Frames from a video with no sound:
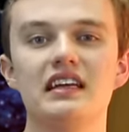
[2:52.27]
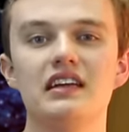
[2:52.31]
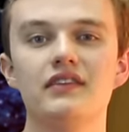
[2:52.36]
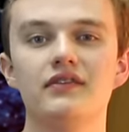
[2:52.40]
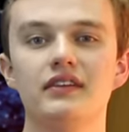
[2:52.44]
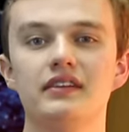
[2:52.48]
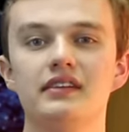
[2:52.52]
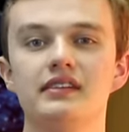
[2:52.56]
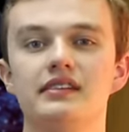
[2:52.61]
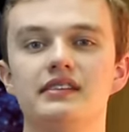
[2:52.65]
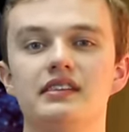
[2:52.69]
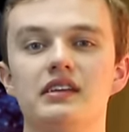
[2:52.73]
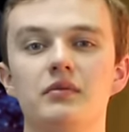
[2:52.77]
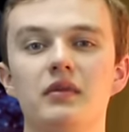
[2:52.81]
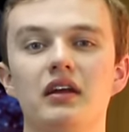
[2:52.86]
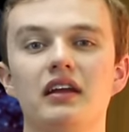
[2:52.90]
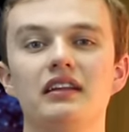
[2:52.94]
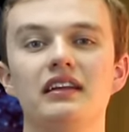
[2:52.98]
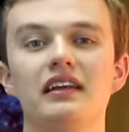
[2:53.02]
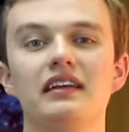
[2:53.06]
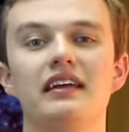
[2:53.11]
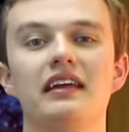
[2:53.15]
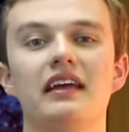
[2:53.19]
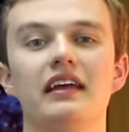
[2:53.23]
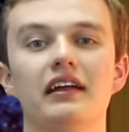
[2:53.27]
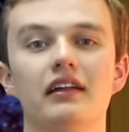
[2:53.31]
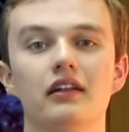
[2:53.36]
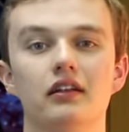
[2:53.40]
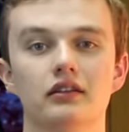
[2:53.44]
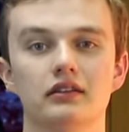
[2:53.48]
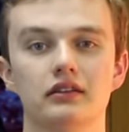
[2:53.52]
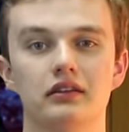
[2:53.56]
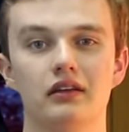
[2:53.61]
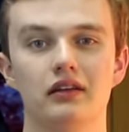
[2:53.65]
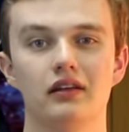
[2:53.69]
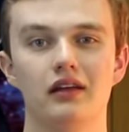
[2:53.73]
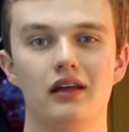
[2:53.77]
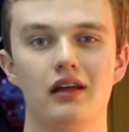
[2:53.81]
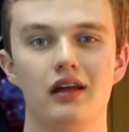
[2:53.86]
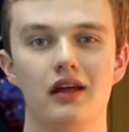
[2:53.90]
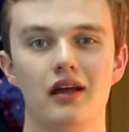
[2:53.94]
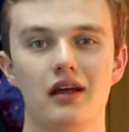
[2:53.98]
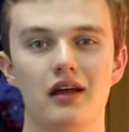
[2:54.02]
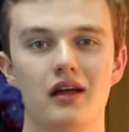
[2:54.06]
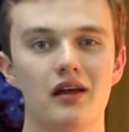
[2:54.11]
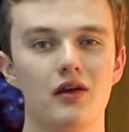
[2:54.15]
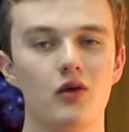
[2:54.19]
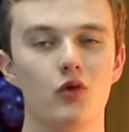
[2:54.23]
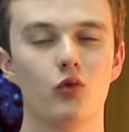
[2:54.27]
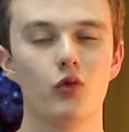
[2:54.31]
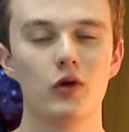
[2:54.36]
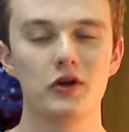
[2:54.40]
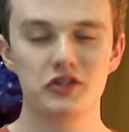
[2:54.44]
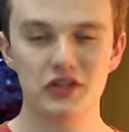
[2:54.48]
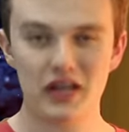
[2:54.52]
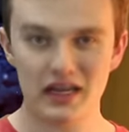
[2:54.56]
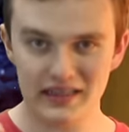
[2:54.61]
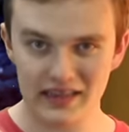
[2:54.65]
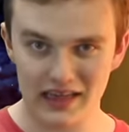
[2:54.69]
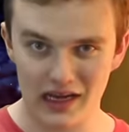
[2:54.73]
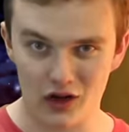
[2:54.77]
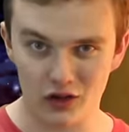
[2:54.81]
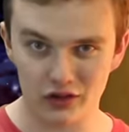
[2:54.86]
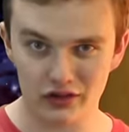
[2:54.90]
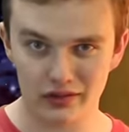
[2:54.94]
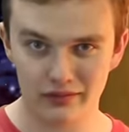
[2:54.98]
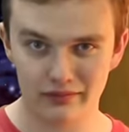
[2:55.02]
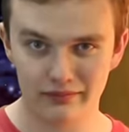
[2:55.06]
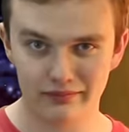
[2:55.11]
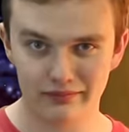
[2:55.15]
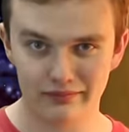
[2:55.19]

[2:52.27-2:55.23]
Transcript: even seemingly killed, which I doubt.